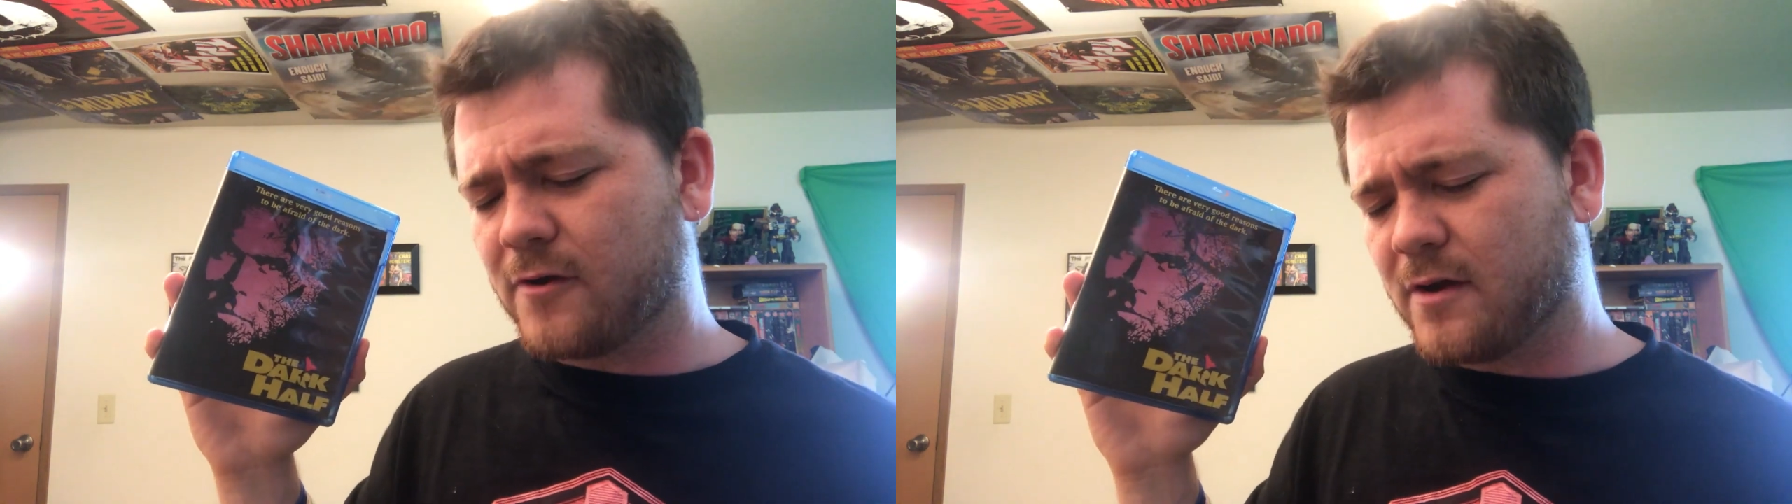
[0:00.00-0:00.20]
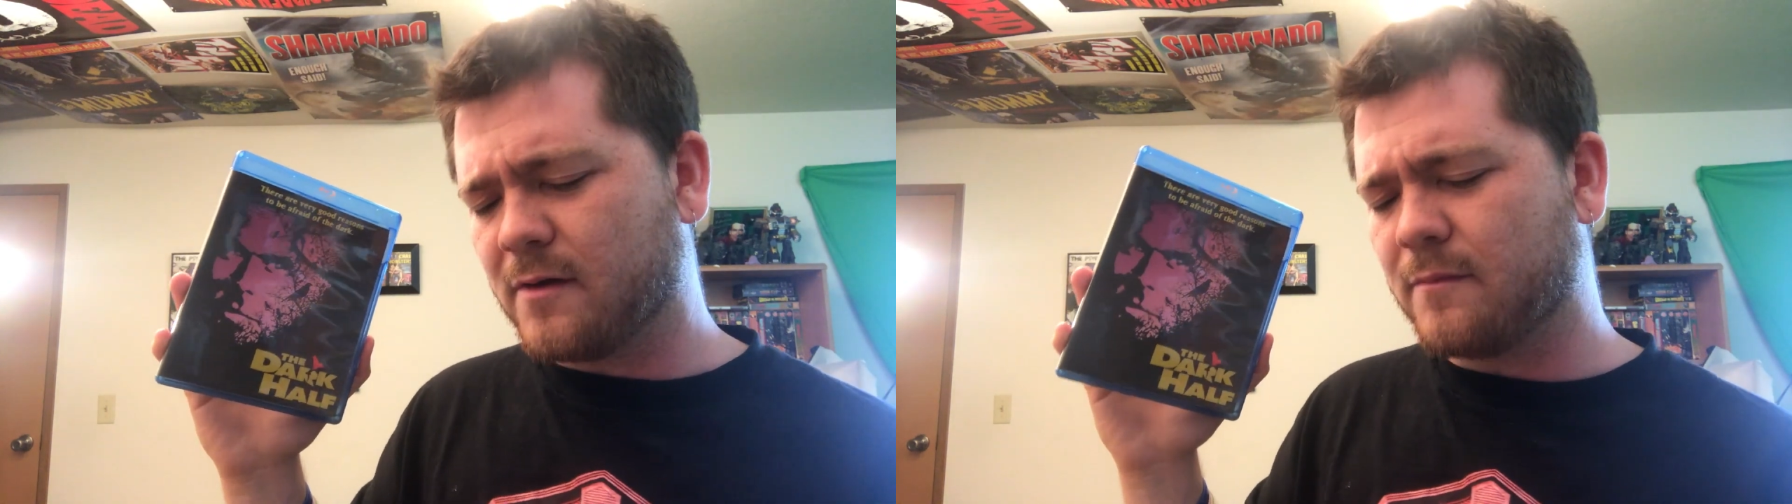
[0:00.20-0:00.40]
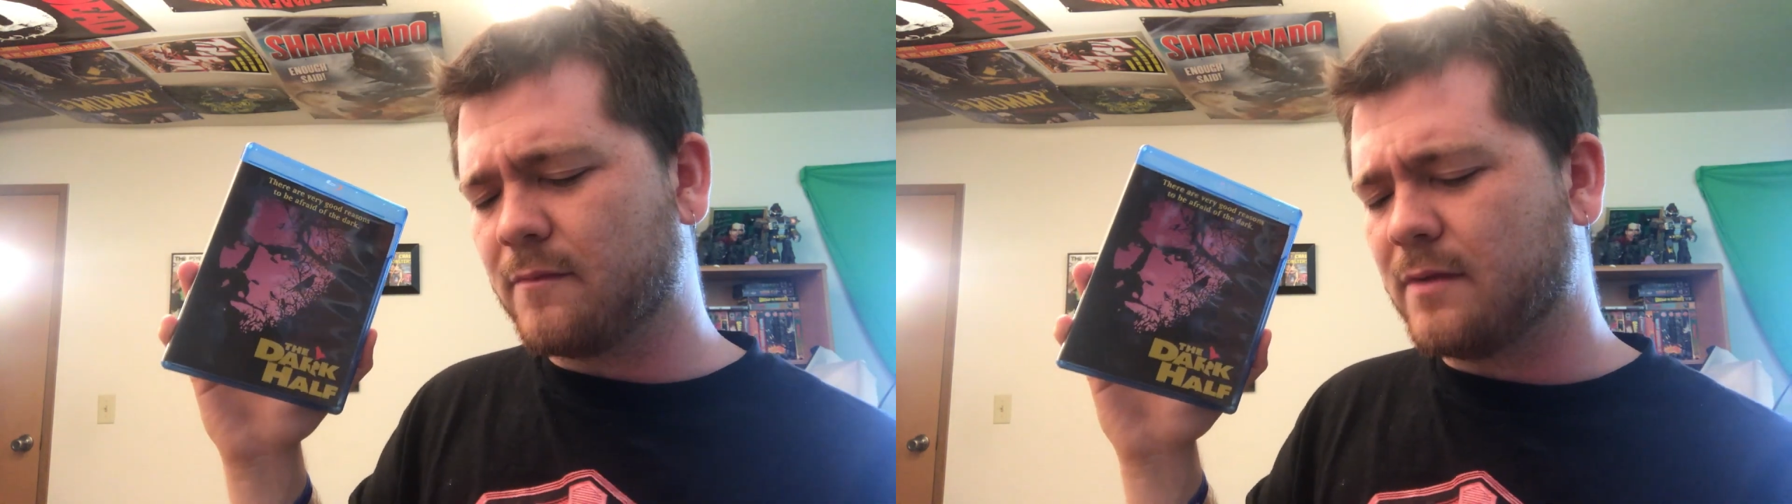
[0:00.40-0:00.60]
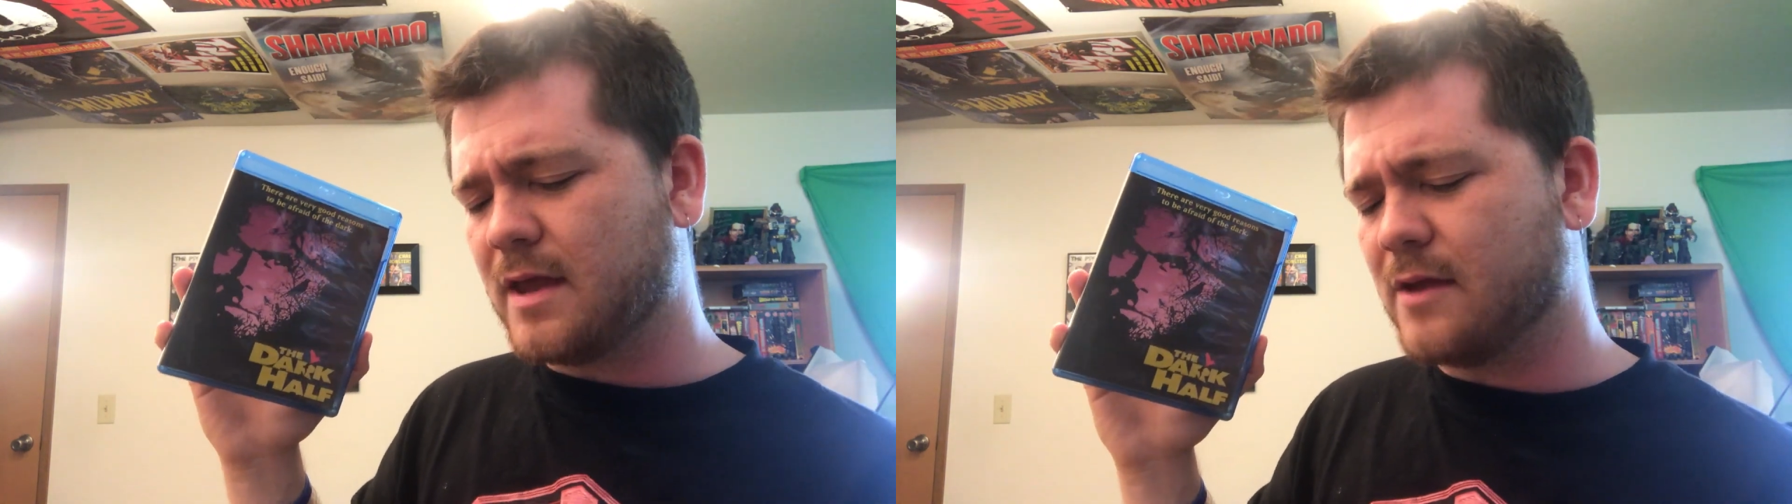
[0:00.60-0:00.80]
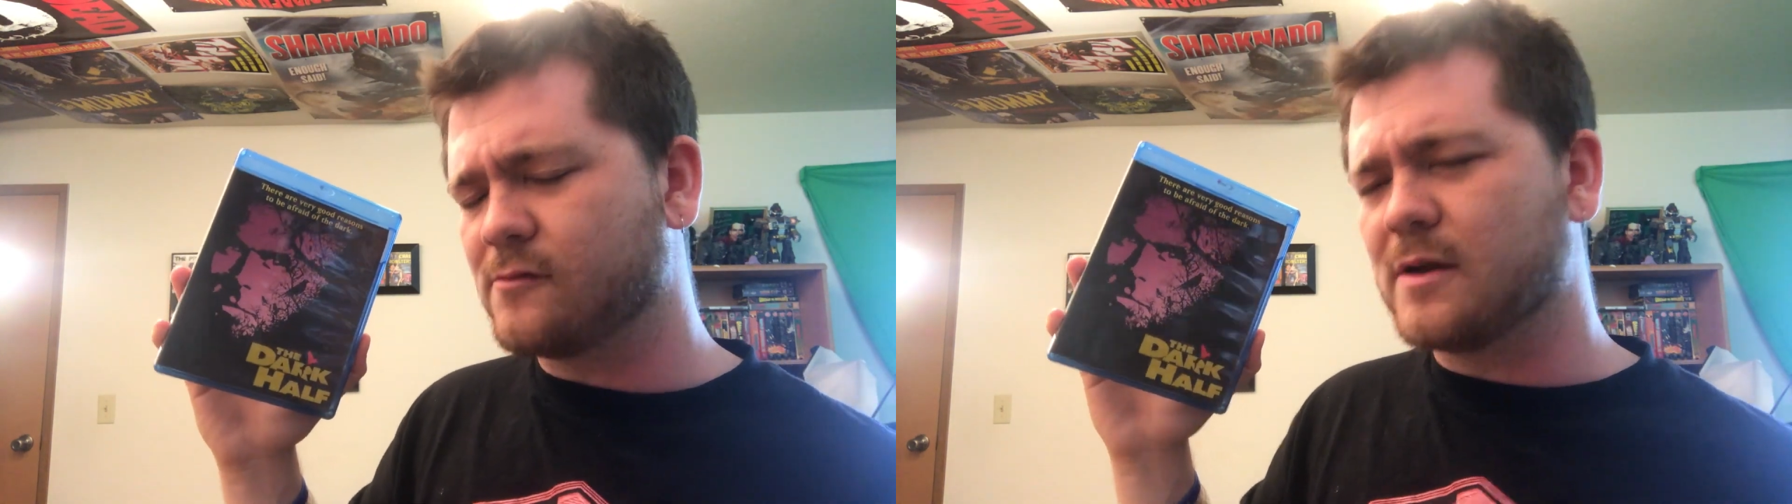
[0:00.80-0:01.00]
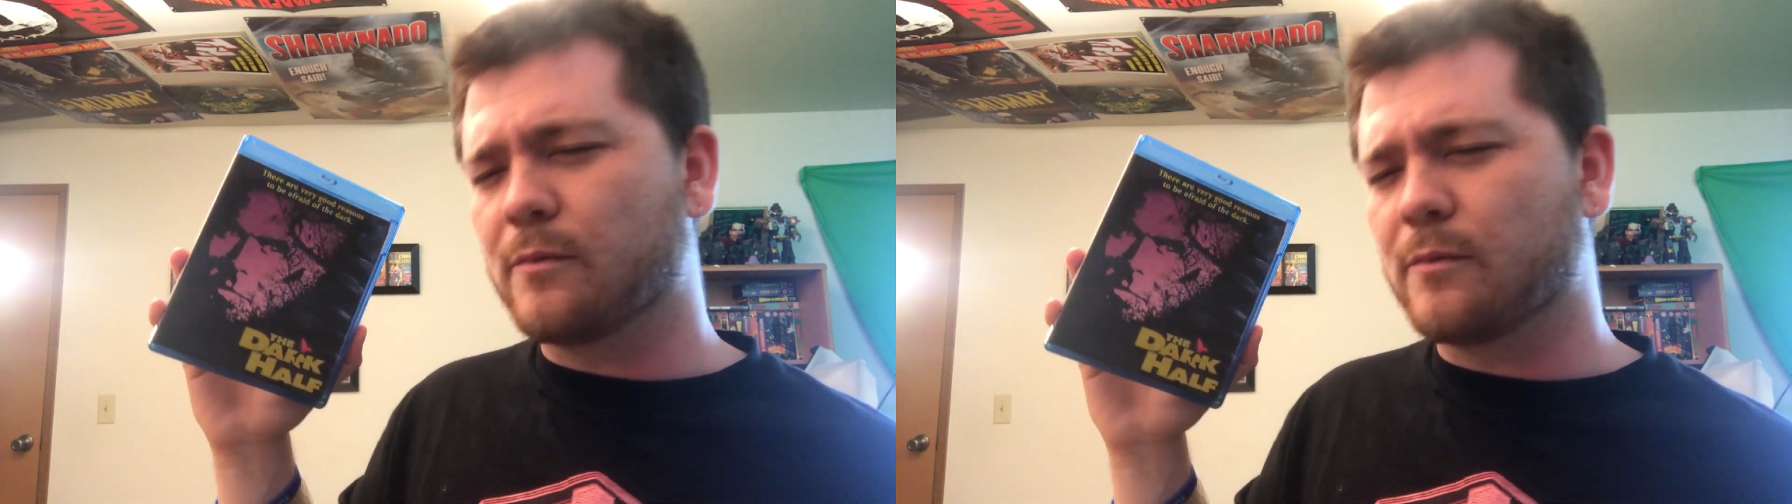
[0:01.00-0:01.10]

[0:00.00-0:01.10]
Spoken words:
from Henry,